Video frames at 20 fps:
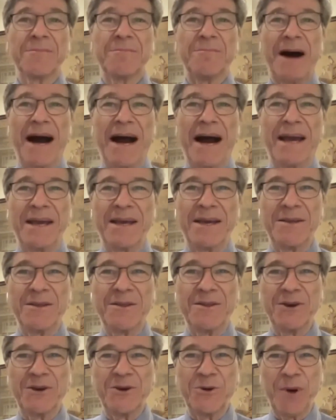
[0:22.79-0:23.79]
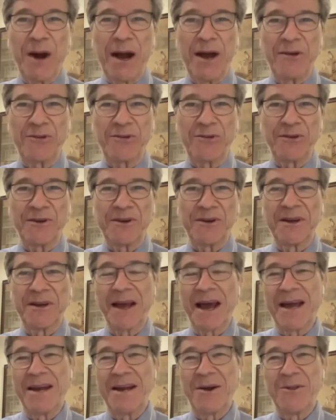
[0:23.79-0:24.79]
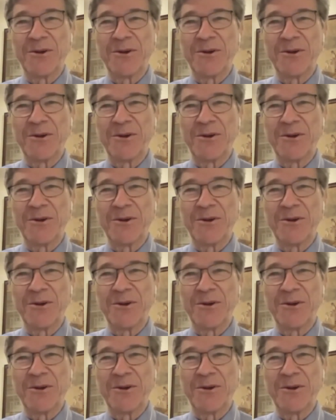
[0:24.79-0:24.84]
by the US and